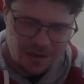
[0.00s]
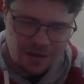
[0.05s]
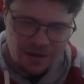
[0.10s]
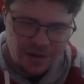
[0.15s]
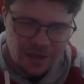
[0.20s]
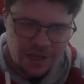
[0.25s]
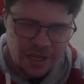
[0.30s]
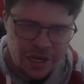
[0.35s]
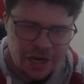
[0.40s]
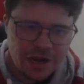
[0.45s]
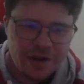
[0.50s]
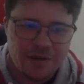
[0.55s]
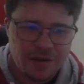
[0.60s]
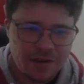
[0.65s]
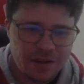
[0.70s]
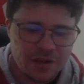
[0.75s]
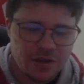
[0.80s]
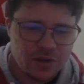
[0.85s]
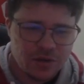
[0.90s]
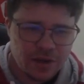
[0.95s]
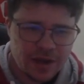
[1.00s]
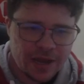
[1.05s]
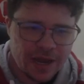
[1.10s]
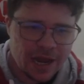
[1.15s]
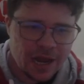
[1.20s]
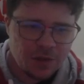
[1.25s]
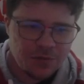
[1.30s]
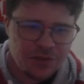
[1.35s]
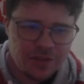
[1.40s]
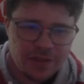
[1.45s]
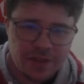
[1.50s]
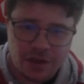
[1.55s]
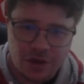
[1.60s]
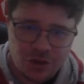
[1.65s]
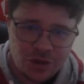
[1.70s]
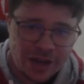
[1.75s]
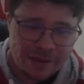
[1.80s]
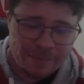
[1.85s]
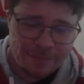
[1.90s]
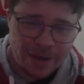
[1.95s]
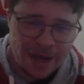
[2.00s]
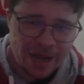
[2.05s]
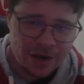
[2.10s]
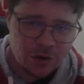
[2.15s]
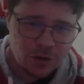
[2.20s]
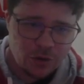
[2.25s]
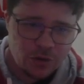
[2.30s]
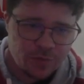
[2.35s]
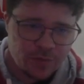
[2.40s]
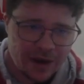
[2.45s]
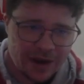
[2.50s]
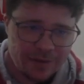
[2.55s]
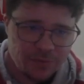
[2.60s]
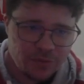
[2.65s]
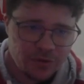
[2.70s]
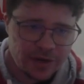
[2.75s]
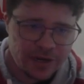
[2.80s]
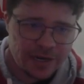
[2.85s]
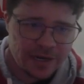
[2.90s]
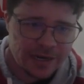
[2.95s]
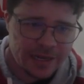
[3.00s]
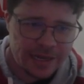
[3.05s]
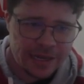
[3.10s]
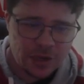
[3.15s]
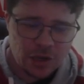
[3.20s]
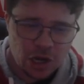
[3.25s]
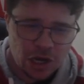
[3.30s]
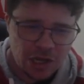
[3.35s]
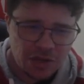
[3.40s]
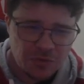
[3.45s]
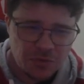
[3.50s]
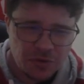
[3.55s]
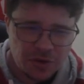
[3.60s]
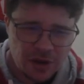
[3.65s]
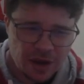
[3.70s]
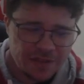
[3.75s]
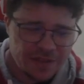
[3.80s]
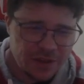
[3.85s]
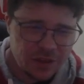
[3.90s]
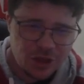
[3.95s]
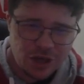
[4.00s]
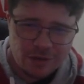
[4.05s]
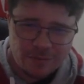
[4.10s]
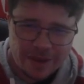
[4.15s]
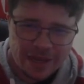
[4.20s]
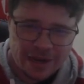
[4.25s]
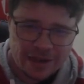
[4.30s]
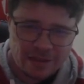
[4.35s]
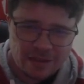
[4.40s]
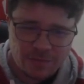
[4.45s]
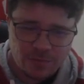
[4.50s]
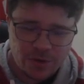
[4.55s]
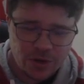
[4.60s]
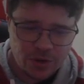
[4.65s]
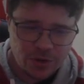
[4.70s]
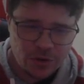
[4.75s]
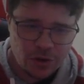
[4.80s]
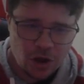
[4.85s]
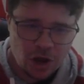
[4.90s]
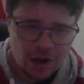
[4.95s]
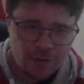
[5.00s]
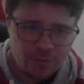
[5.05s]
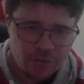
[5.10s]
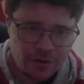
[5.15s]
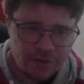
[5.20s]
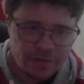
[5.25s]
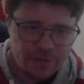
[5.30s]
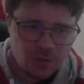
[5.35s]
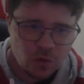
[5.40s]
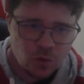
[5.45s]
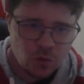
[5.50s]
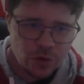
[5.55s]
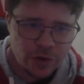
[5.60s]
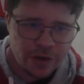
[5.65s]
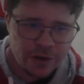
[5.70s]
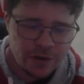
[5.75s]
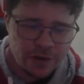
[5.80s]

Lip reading: You look at Carlton, they've got Jack Martin, who's playing brilliantly. Collingwood, I think Jamie Elliott's a pretty good hybrid forward.